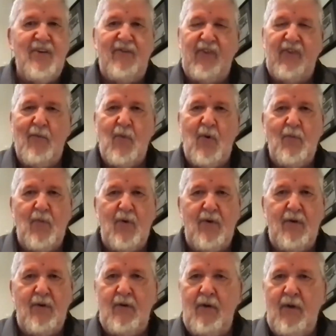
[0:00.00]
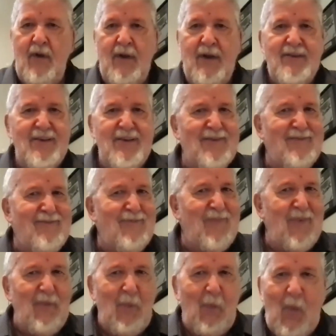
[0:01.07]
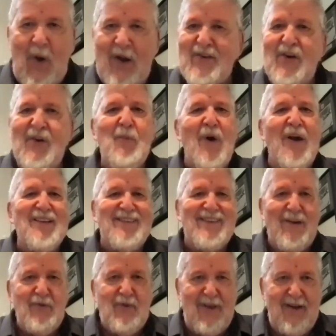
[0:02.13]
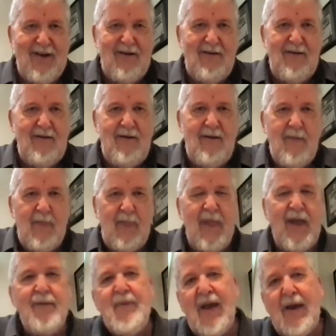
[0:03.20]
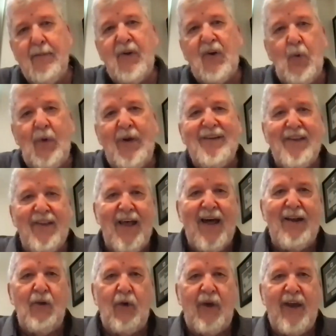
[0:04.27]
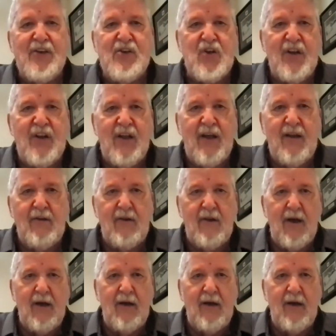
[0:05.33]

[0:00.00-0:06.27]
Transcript: if someone were just wondering what is out there, they'd be able to go into that location and